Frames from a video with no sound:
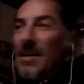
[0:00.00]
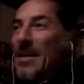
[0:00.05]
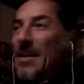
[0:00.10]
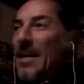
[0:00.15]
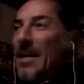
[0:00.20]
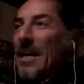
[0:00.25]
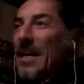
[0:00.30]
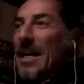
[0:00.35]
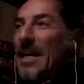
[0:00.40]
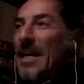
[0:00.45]

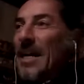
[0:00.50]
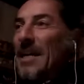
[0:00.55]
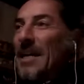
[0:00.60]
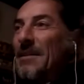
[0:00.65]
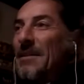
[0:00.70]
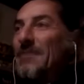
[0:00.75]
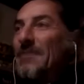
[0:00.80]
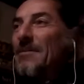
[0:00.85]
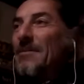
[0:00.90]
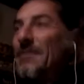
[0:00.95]

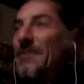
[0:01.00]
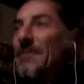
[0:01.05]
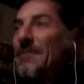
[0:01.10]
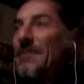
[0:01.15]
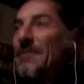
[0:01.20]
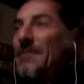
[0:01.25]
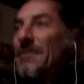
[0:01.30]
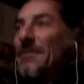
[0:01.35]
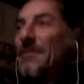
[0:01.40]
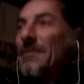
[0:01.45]
And
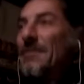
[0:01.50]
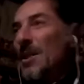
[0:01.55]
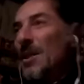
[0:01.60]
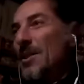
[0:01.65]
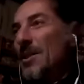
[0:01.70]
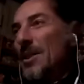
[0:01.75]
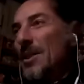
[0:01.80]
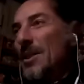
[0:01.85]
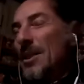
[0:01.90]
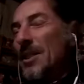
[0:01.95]
to
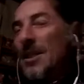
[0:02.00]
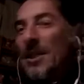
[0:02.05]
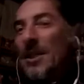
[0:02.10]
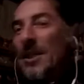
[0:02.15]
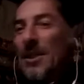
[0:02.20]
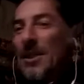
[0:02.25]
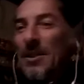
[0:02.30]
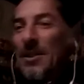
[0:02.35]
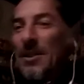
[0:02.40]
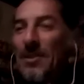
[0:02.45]
start
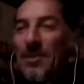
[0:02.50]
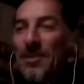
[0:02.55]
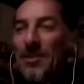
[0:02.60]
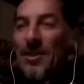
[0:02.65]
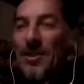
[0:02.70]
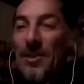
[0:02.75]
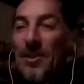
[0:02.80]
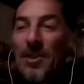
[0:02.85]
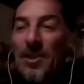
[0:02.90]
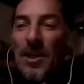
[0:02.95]
the
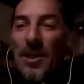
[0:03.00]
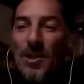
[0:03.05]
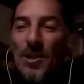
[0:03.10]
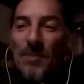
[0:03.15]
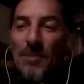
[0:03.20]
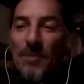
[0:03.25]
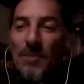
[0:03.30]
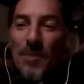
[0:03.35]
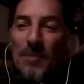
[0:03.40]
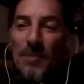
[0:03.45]
discussion,
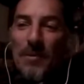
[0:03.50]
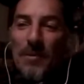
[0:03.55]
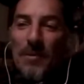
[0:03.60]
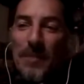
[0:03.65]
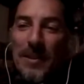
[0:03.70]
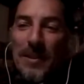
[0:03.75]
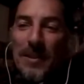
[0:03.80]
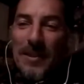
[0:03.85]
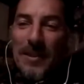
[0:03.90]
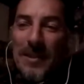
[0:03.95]
probably,